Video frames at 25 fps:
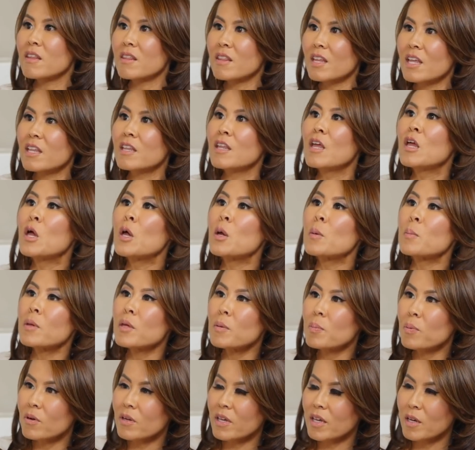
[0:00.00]
and then
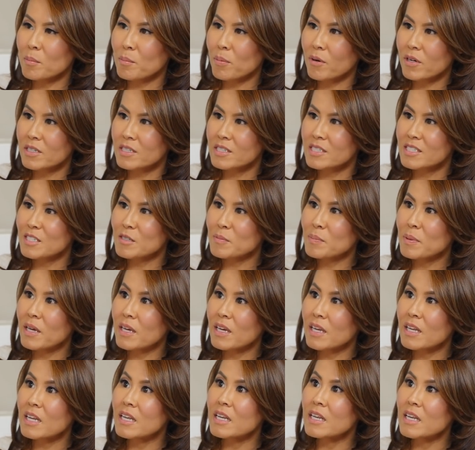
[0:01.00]
people can
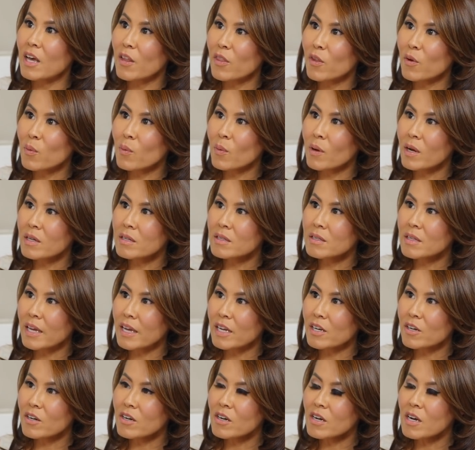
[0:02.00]
participate in another one
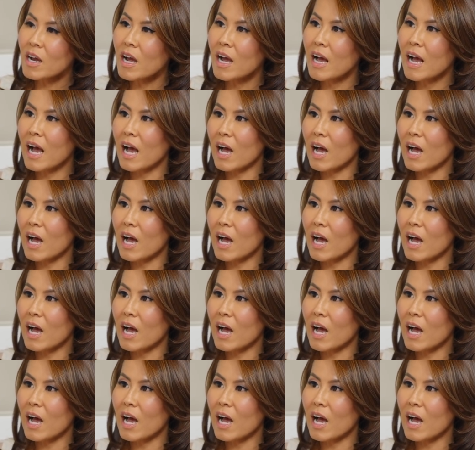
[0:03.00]
later?